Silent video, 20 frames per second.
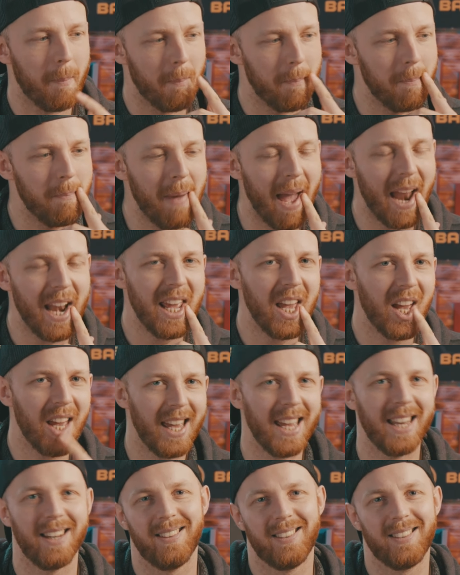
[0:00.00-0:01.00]
many a
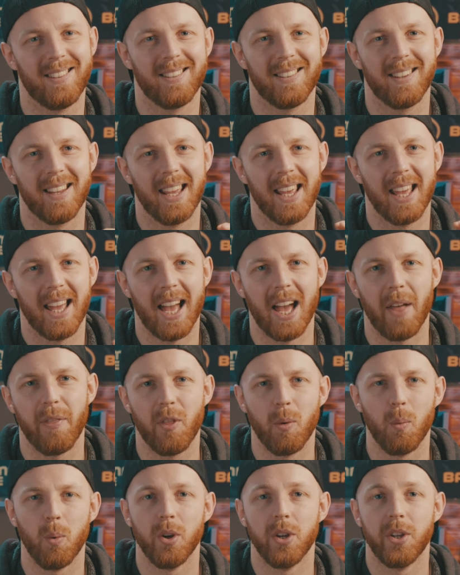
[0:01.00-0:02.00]
hints
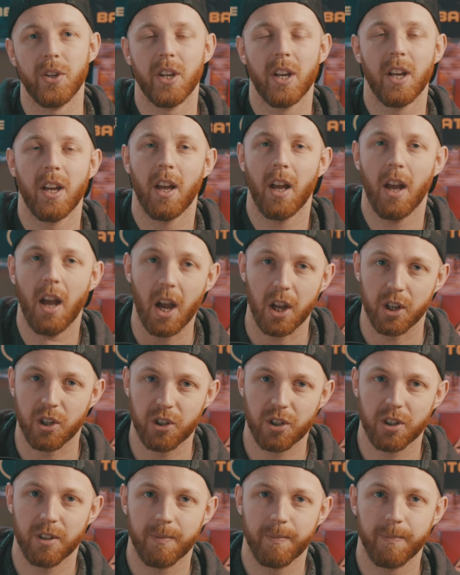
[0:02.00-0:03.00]
at the word
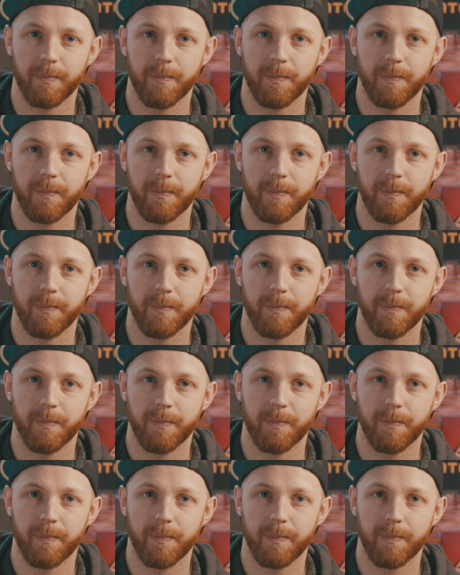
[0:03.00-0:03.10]
hush.